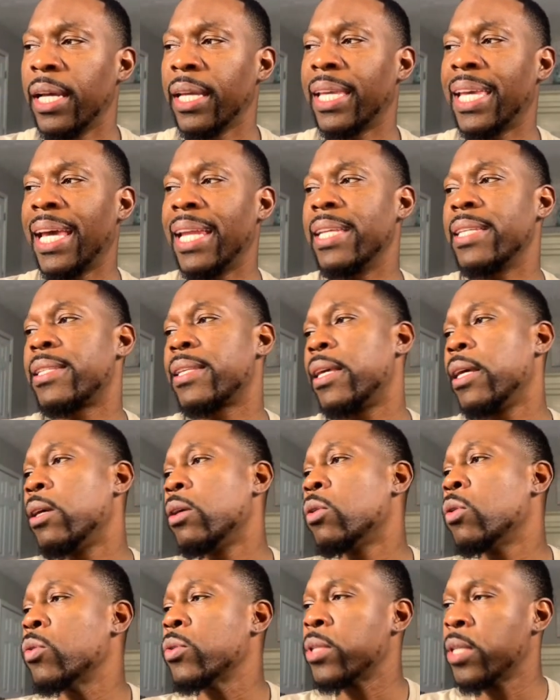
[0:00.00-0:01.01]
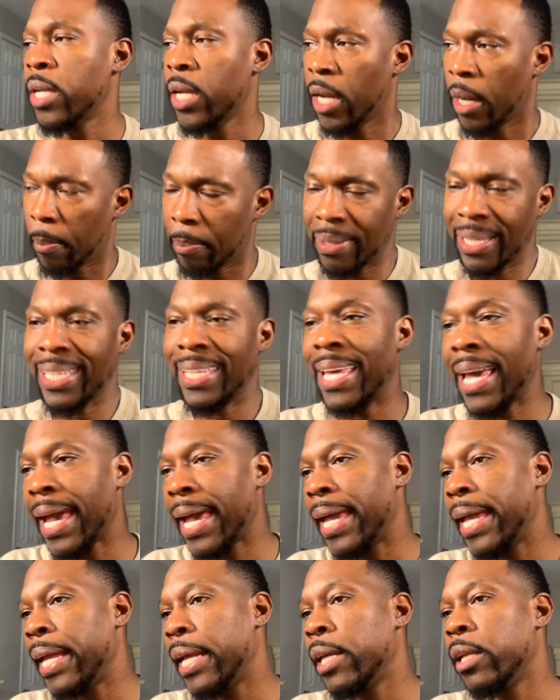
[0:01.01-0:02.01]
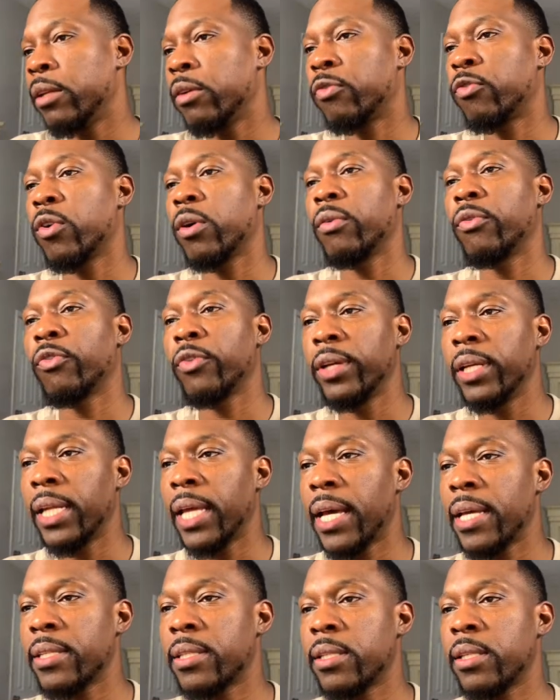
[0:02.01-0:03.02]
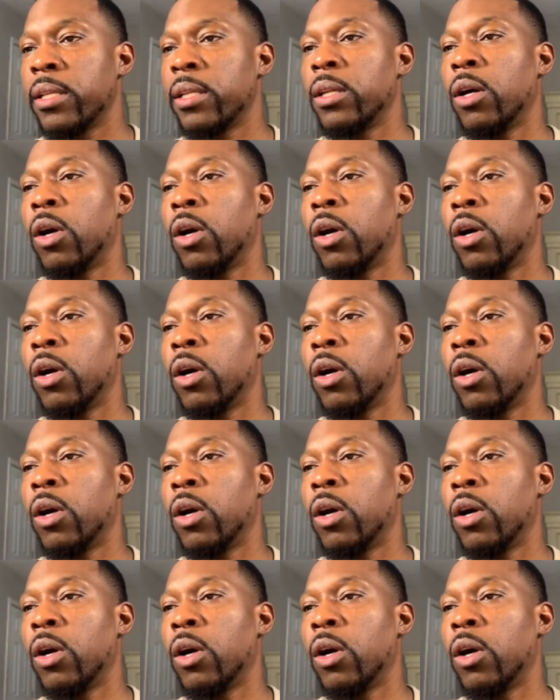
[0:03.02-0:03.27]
Can the skills be gained from freelancing